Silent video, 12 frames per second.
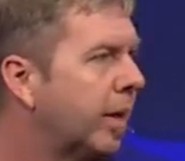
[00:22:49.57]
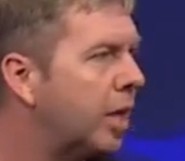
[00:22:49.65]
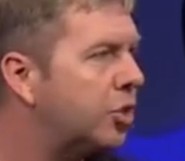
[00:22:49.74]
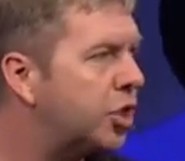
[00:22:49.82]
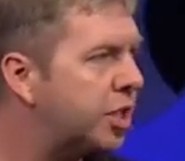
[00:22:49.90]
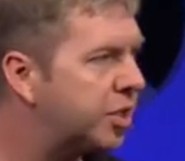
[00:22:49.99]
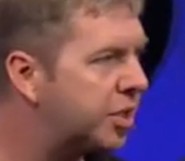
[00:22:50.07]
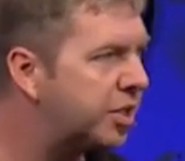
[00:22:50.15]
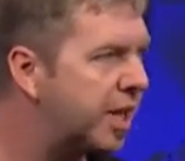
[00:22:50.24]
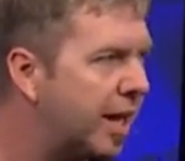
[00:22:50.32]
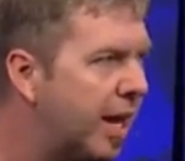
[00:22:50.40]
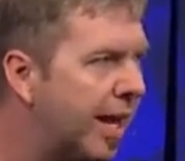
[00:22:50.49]
And Jesus
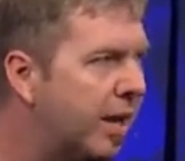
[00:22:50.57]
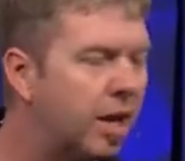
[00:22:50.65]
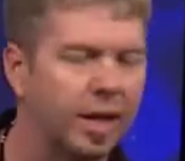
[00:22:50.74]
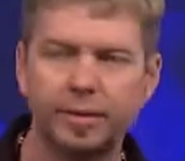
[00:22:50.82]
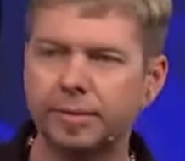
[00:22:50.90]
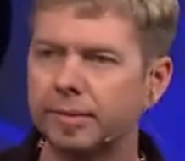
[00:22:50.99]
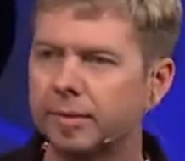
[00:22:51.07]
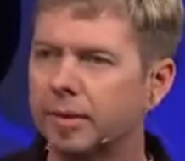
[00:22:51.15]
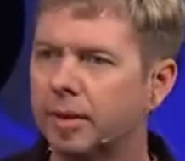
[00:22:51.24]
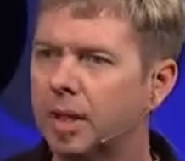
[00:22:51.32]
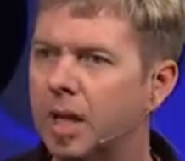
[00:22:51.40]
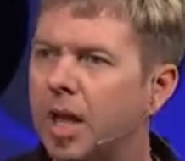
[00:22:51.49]
said, Hang on.
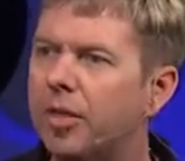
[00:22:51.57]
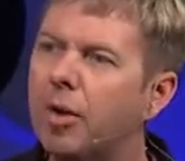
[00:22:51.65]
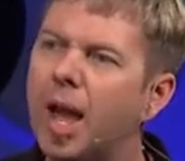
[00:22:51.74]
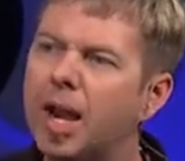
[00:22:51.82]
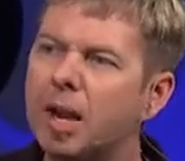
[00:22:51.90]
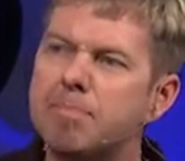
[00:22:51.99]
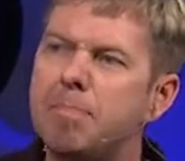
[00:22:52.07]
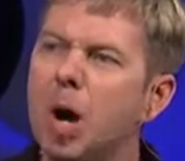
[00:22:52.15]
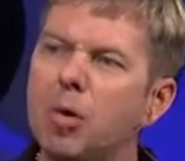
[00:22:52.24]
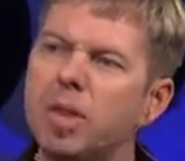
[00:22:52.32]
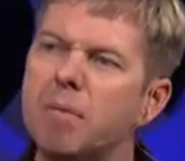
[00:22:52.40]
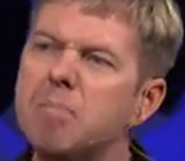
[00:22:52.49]
They're out on a
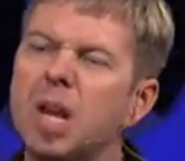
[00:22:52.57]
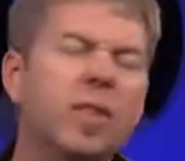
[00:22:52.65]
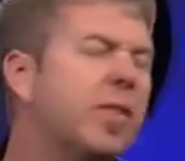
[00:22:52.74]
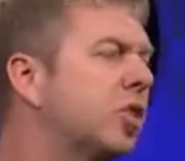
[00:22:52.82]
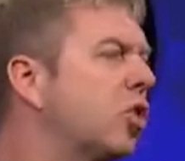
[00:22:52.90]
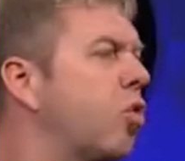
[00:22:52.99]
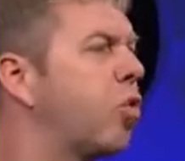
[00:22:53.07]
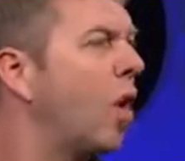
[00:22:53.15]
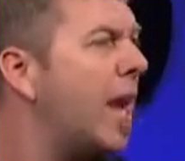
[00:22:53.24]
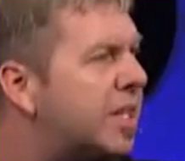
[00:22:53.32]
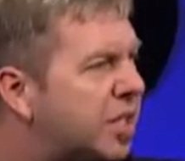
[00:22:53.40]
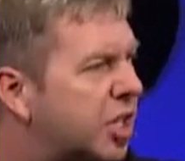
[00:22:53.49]
boat in the middle of this
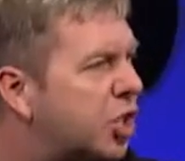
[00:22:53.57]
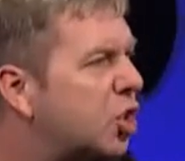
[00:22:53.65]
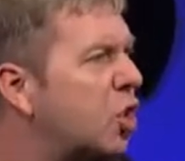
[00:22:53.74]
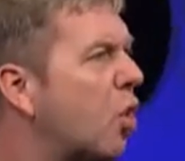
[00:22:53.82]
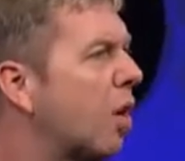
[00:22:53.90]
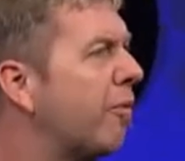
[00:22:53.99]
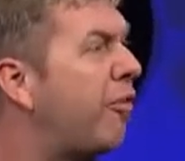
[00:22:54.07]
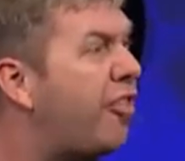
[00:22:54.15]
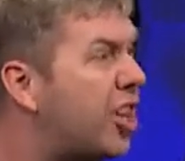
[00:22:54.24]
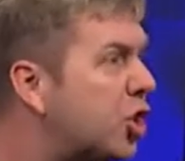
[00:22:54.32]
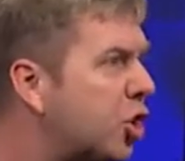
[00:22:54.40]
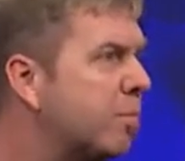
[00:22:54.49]
crazy storm.
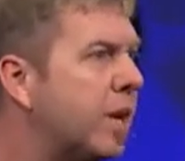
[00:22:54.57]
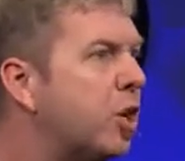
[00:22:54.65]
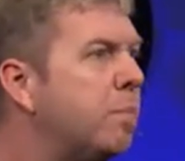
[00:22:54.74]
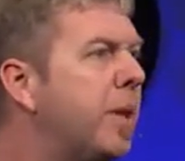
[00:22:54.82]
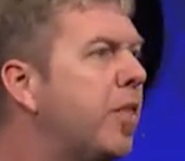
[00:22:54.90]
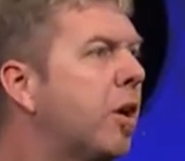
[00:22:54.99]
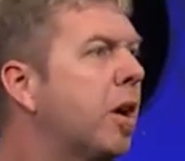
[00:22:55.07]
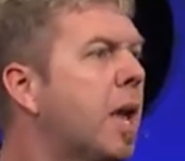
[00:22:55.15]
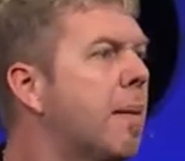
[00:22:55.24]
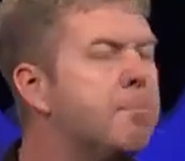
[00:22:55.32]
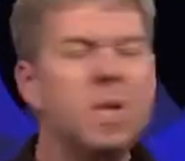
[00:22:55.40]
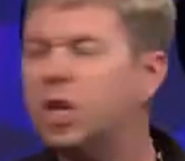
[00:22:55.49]
Fishermen who'd been there
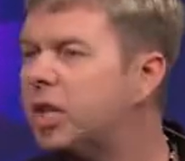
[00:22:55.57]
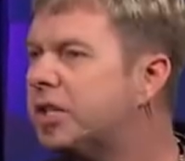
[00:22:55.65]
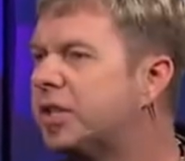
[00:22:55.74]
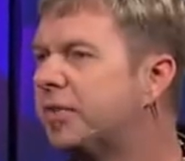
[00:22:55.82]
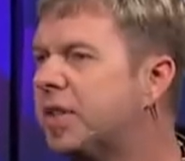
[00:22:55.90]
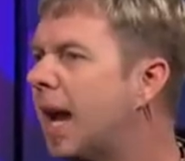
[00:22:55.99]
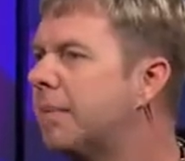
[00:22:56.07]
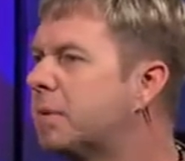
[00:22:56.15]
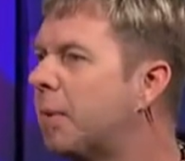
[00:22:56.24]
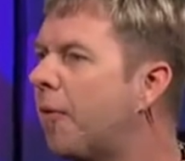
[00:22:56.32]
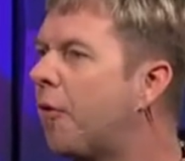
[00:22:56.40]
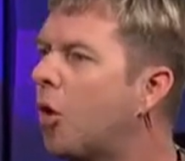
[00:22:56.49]
millions of times
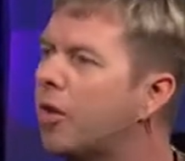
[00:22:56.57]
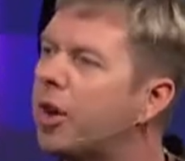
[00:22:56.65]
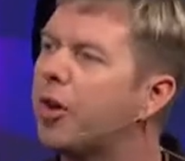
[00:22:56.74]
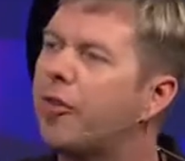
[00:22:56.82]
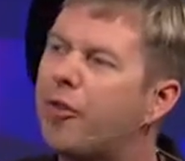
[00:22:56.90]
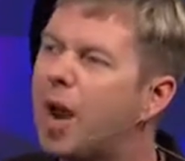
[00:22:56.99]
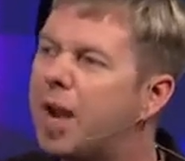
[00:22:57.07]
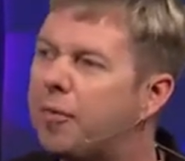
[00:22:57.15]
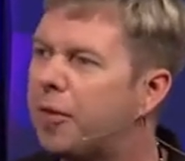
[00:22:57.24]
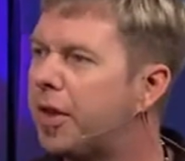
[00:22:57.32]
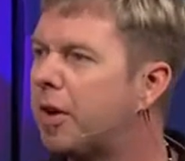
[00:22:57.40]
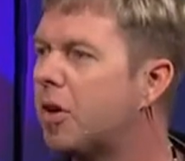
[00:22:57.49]
before, they're afraid
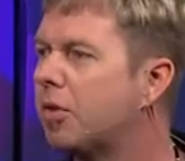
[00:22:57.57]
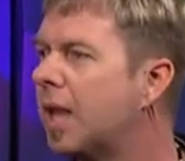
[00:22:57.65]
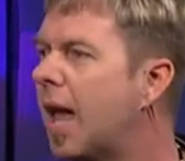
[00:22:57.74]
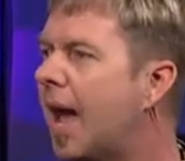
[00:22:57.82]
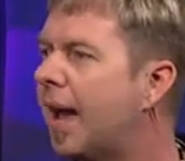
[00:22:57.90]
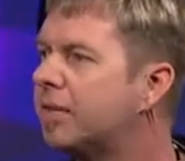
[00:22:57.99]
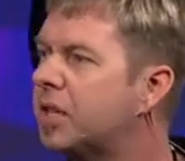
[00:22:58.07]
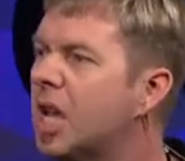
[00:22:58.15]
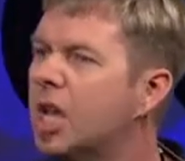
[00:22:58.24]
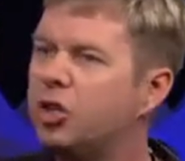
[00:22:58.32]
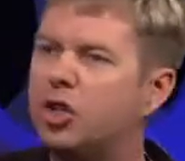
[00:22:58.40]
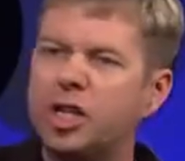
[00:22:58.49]
for their own lives.
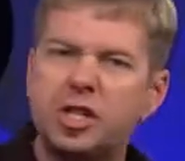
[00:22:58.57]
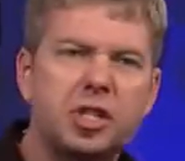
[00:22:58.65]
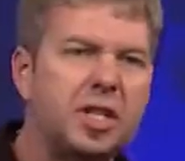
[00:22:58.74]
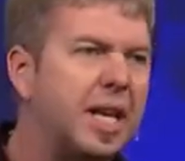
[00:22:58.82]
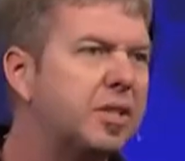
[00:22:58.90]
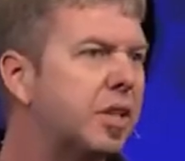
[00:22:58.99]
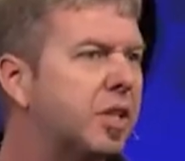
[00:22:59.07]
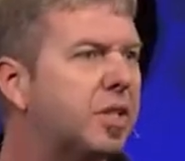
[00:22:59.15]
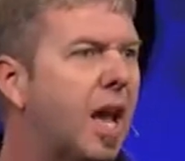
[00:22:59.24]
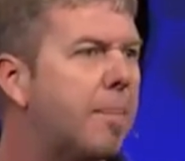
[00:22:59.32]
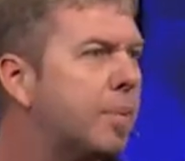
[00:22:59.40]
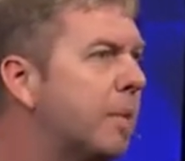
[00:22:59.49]
Jesus stands at the
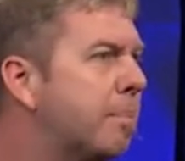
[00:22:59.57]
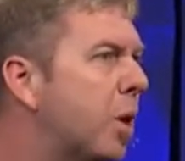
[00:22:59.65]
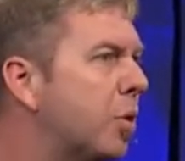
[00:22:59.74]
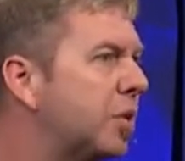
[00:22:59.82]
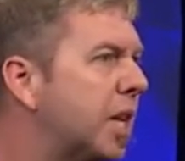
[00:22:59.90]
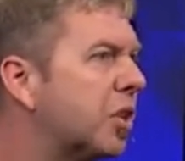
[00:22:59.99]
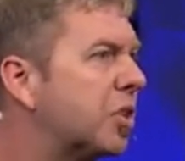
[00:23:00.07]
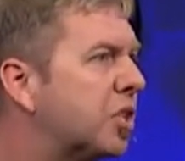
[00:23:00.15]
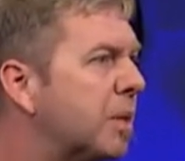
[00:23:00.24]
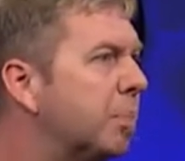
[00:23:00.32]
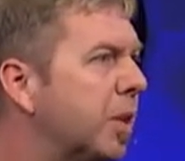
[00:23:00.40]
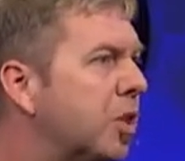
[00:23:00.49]
top of the boat, tells
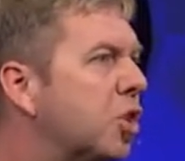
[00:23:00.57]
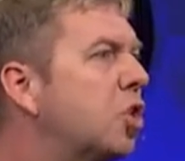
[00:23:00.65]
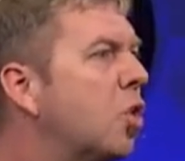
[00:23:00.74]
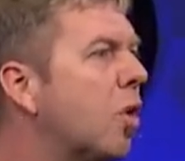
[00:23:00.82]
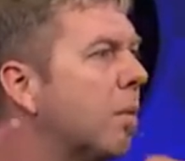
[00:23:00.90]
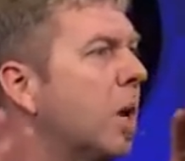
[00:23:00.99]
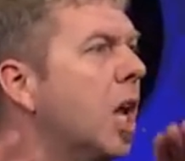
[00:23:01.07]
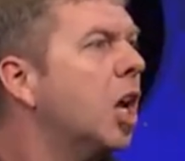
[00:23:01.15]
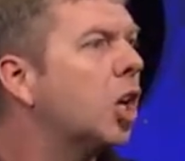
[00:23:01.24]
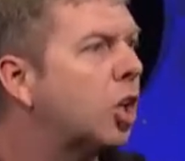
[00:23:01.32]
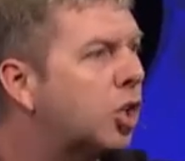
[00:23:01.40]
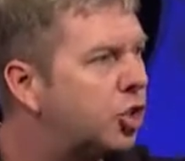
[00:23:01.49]
simply the storm,
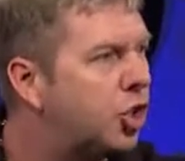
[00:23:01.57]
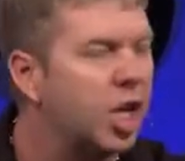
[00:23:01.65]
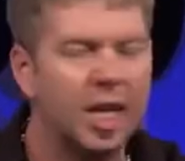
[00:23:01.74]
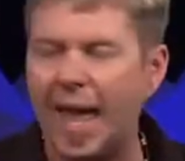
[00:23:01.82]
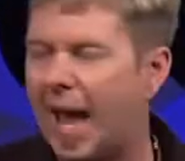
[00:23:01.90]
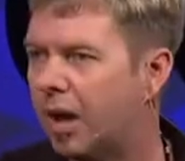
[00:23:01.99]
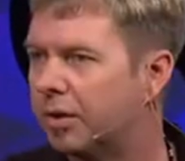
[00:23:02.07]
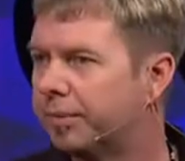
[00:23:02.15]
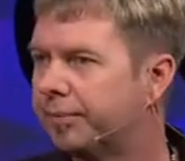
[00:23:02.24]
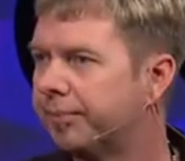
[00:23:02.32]
Chill out.